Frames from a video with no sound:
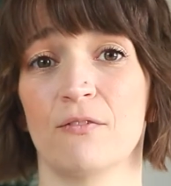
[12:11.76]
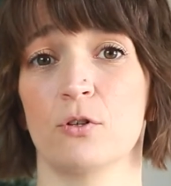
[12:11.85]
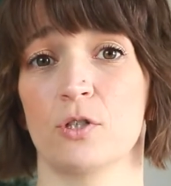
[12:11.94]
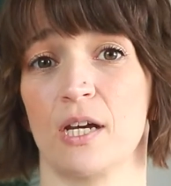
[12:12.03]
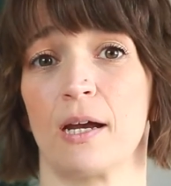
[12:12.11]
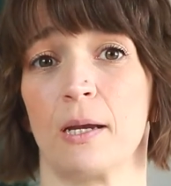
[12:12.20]
of your
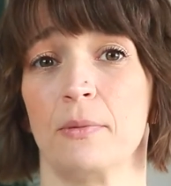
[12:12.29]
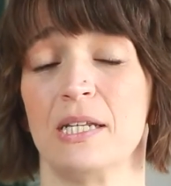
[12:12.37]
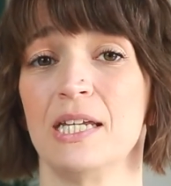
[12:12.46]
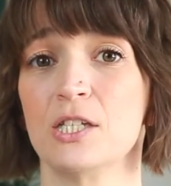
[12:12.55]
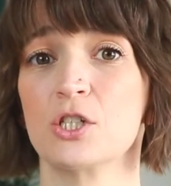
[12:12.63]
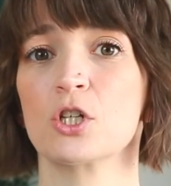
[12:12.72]
time
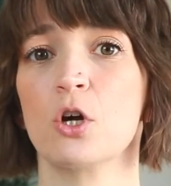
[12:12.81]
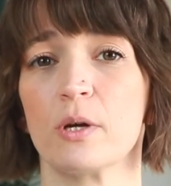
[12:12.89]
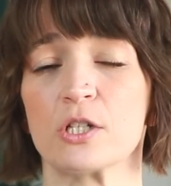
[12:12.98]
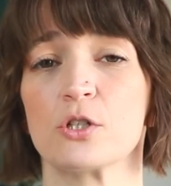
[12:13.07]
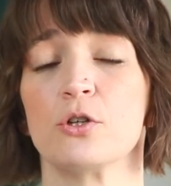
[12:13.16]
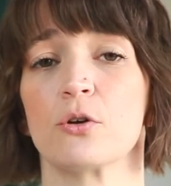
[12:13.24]
needs to go
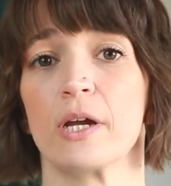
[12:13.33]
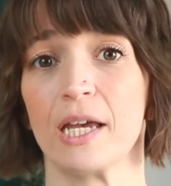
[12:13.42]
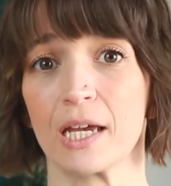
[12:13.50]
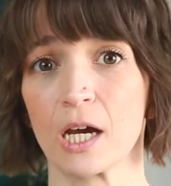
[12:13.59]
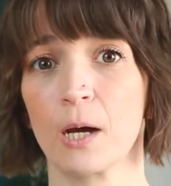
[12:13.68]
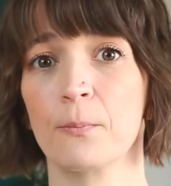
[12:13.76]
into your
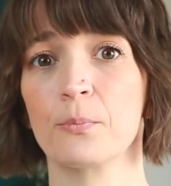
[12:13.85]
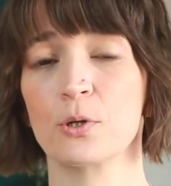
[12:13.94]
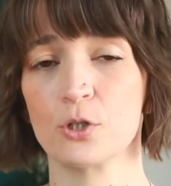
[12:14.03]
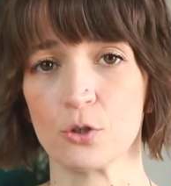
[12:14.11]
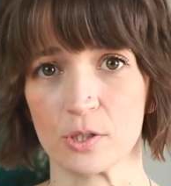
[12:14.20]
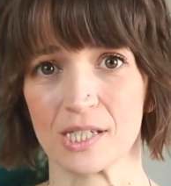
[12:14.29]
income
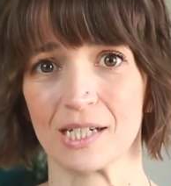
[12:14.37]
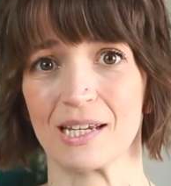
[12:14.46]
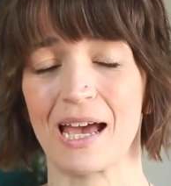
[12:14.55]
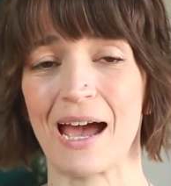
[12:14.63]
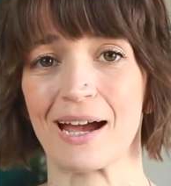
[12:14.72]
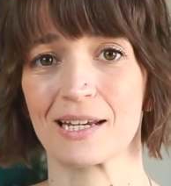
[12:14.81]

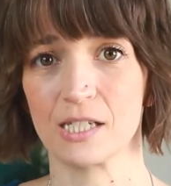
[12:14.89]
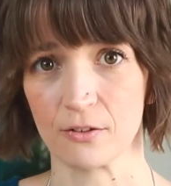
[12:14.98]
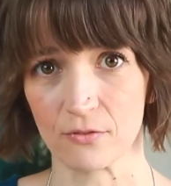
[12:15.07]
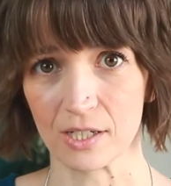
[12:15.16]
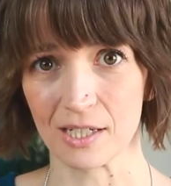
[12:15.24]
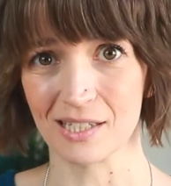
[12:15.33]
producing
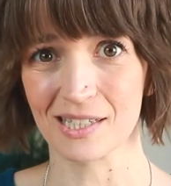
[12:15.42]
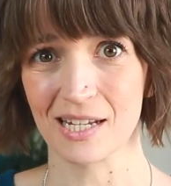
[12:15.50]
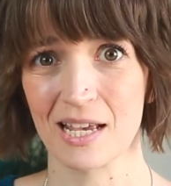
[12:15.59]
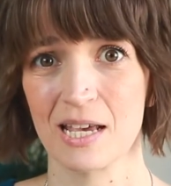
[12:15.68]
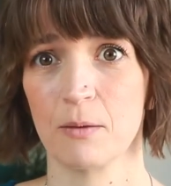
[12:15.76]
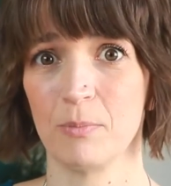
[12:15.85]
activities,
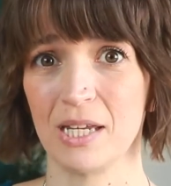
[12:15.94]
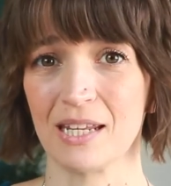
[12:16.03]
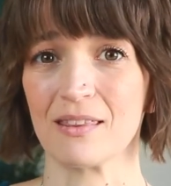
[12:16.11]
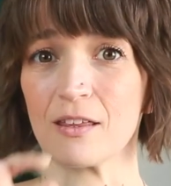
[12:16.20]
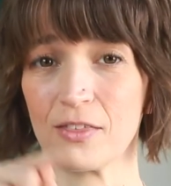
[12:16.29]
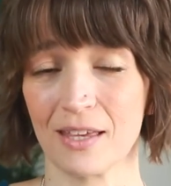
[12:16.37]

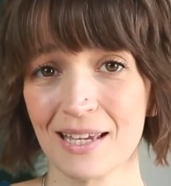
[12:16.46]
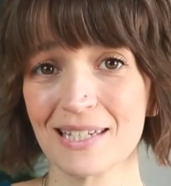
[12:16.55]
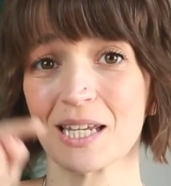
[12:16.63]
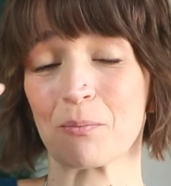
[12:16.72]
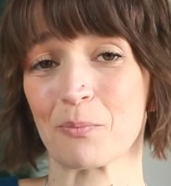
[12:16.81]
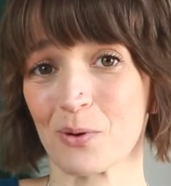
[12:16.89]
meaning the things
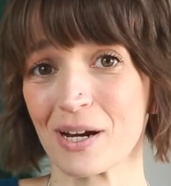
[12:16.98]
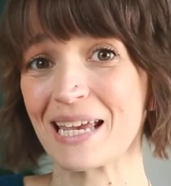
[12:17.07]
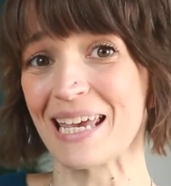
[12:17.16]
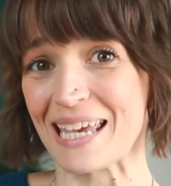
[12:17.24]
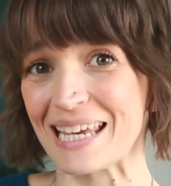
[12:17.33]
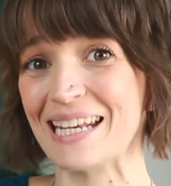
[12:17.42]
that bring
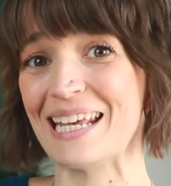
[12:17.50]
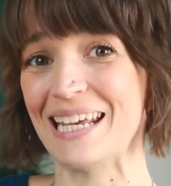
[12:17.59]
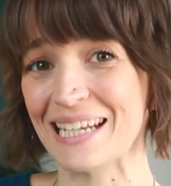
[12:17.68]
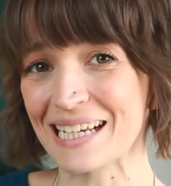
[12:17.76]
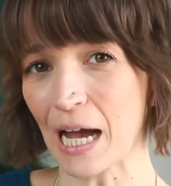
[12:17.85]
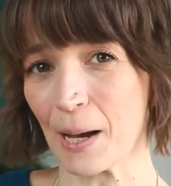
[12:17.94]
in
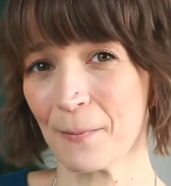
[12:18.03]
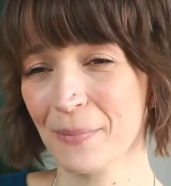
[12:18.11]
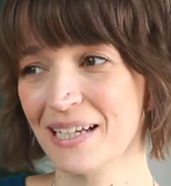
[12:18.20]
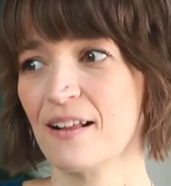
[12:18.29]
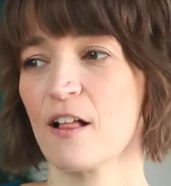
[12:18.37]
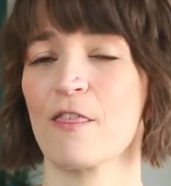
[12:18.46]

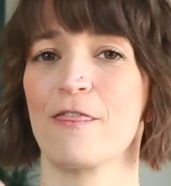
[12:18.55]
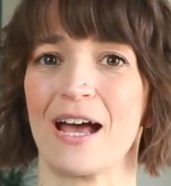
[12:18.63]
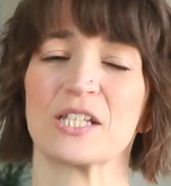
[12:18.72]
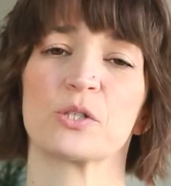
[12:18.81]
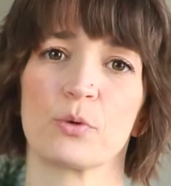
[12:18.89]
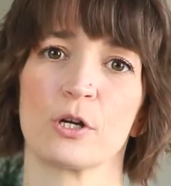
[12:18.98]
income.
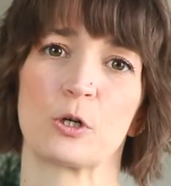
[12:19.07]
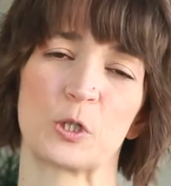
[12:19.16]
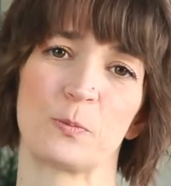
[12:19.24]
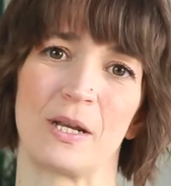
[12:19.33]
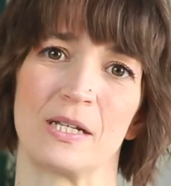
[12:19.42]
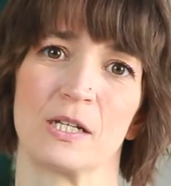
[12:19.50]
That's where you're
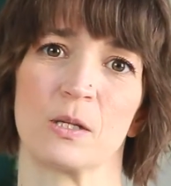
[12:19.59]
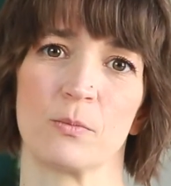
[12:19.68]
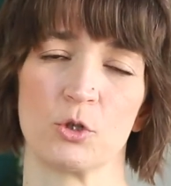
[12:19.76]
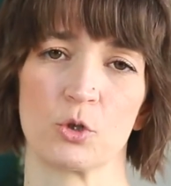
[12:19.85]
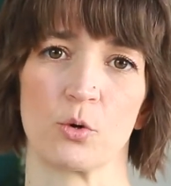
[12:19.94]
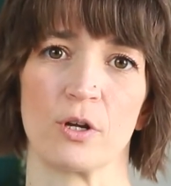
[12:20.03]
spending the
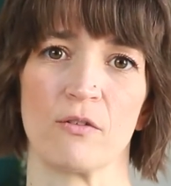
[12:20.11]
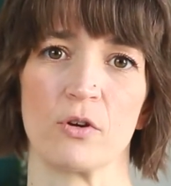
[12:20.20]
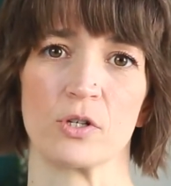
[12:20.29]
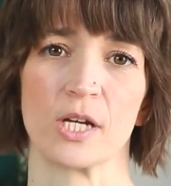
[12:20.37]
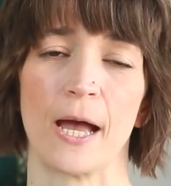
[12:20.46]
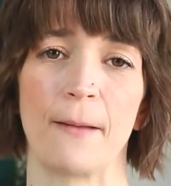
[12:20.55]
majority of
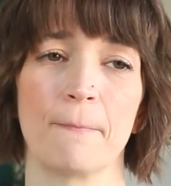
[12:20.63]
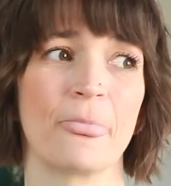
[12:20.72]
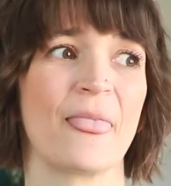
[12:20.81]
your time.